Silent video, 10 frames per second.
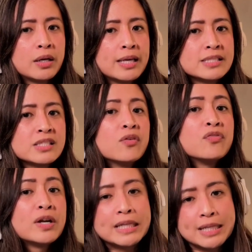is the
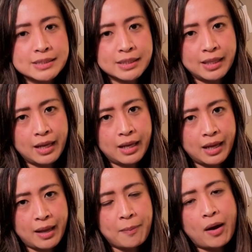funniest thing
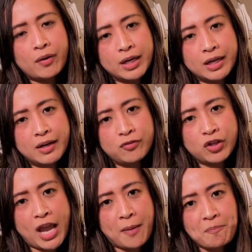about it, if you
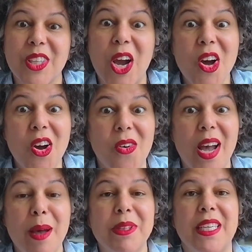can. Oh,
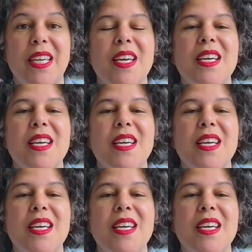happily.